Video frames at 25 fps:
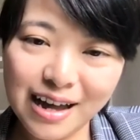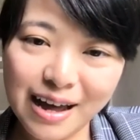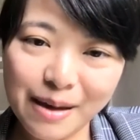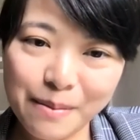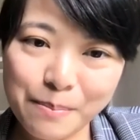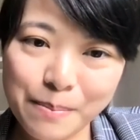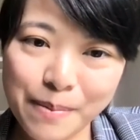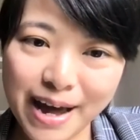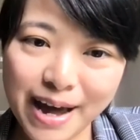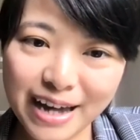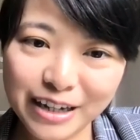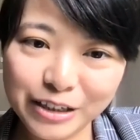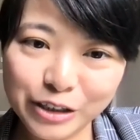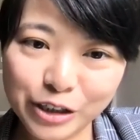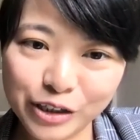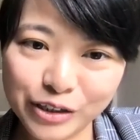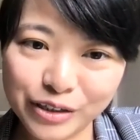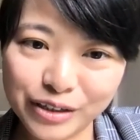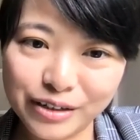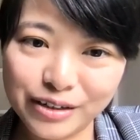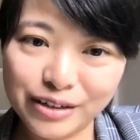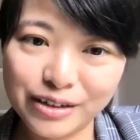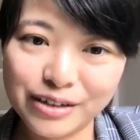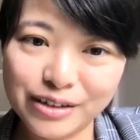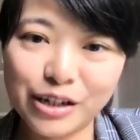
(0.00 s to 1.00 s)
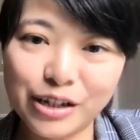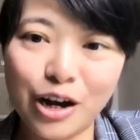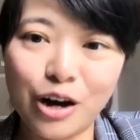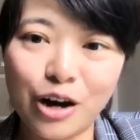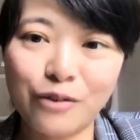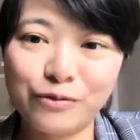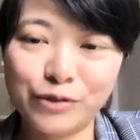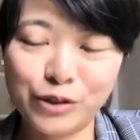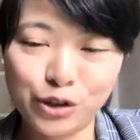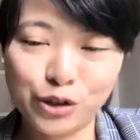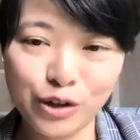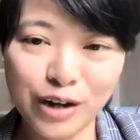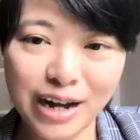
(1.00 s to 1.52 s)
measures
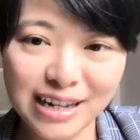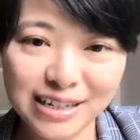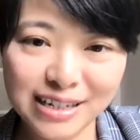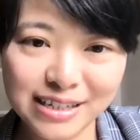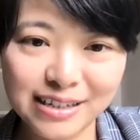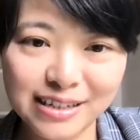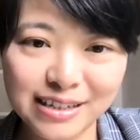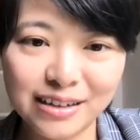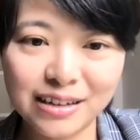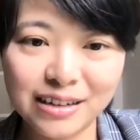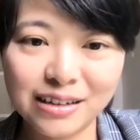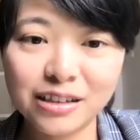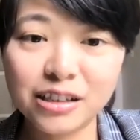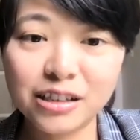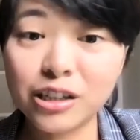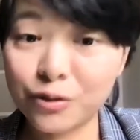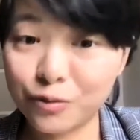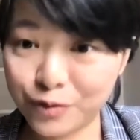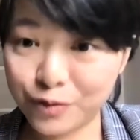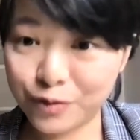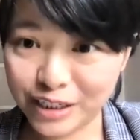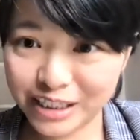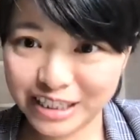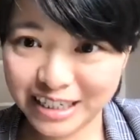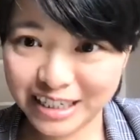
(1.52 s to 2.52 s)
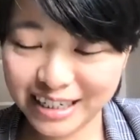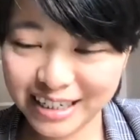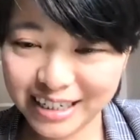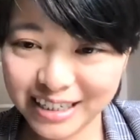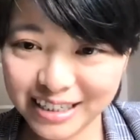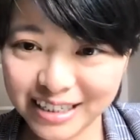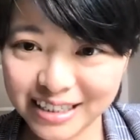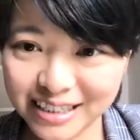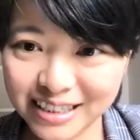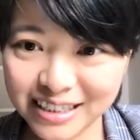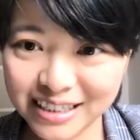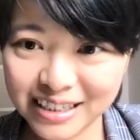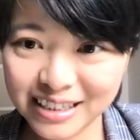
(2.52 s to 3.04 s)
of trust differently.
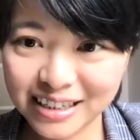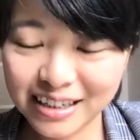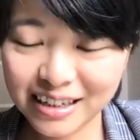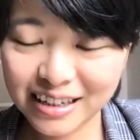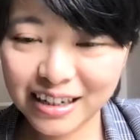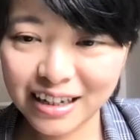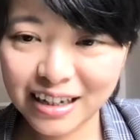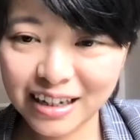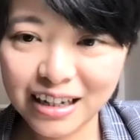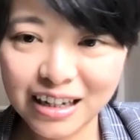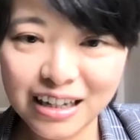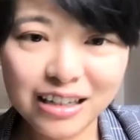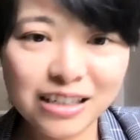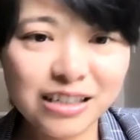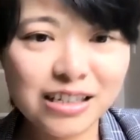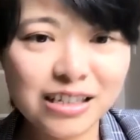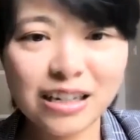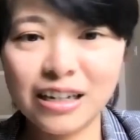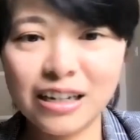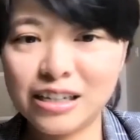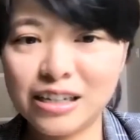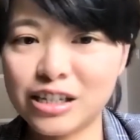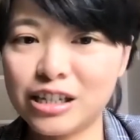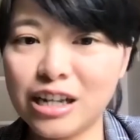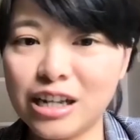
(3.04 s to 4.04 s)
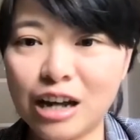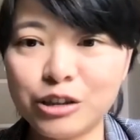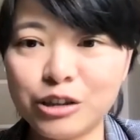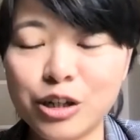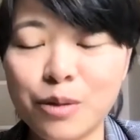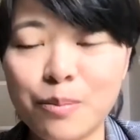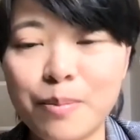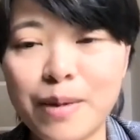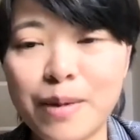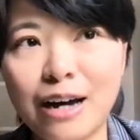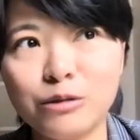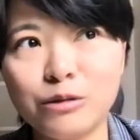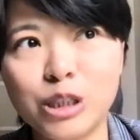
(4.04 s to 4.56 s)
It, it's not
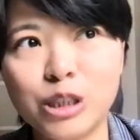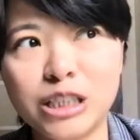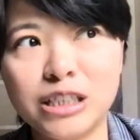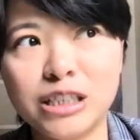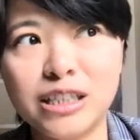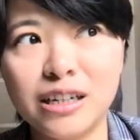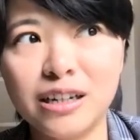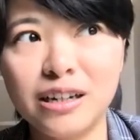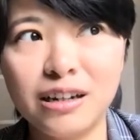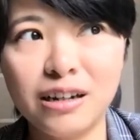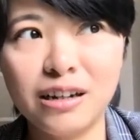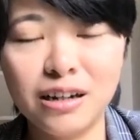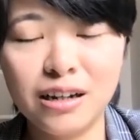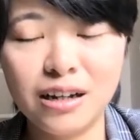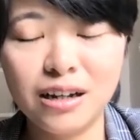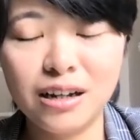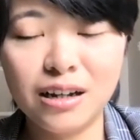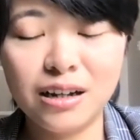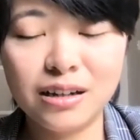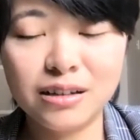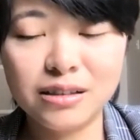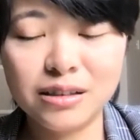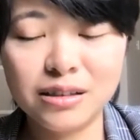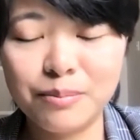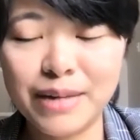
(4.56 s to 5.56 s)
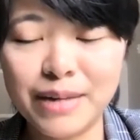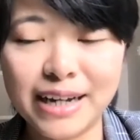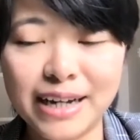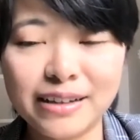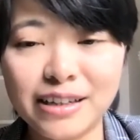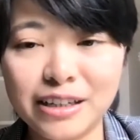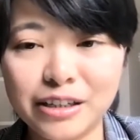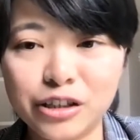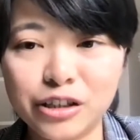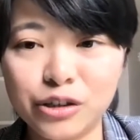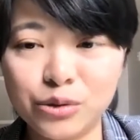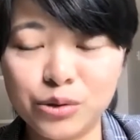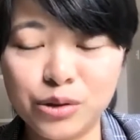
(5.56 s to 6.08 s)
about the, the
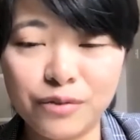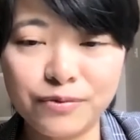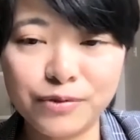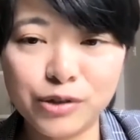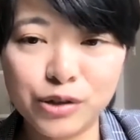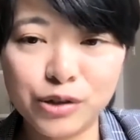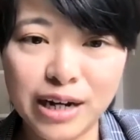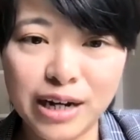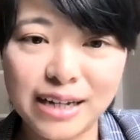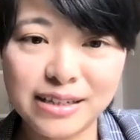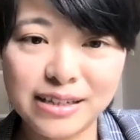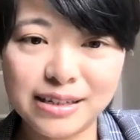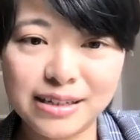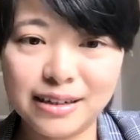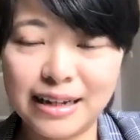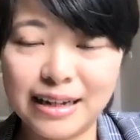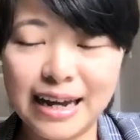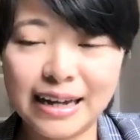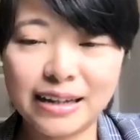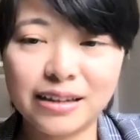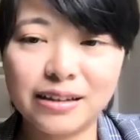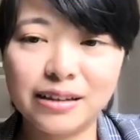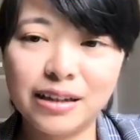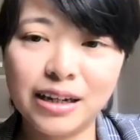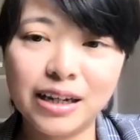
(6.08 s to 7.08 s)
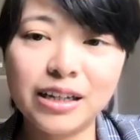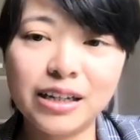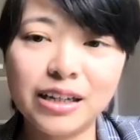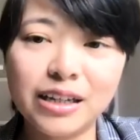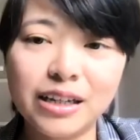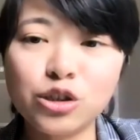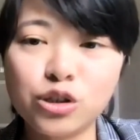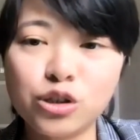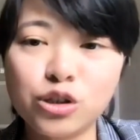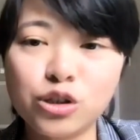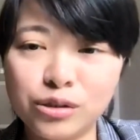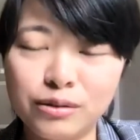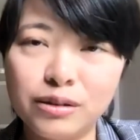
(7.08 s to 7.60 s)
magnitude of trust. Like
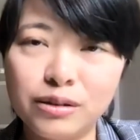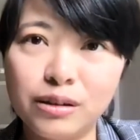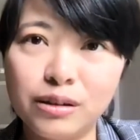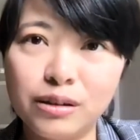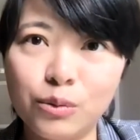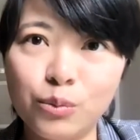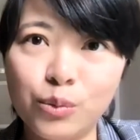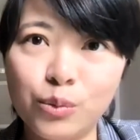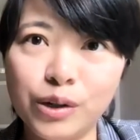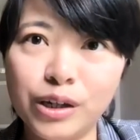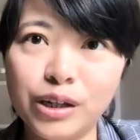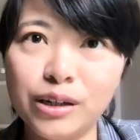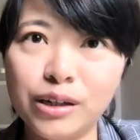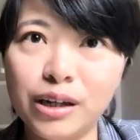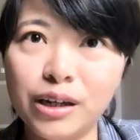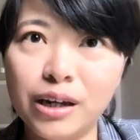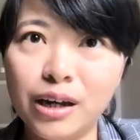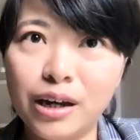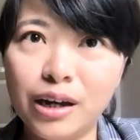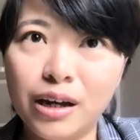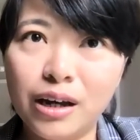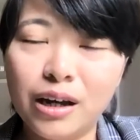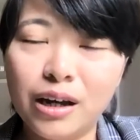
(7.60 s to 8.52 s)
they, we,